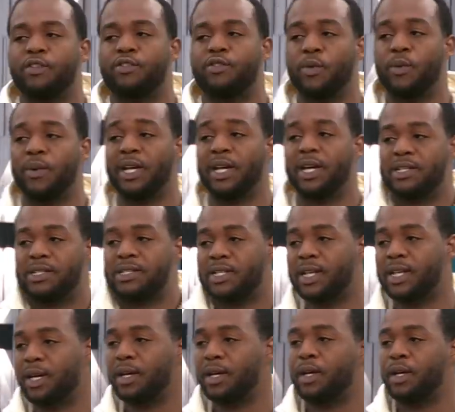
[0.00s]
sure when you
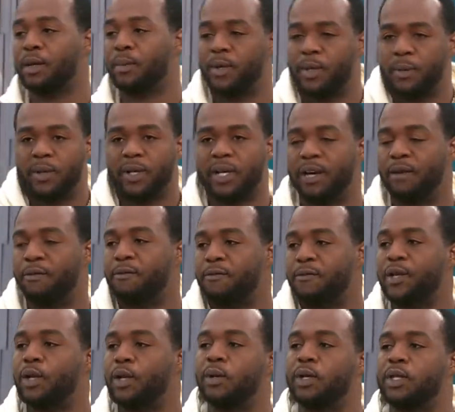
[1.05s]
sing, people can
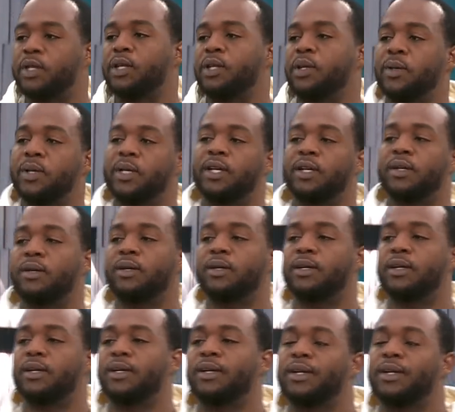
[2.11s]
feel what you're doing. I you did know? feel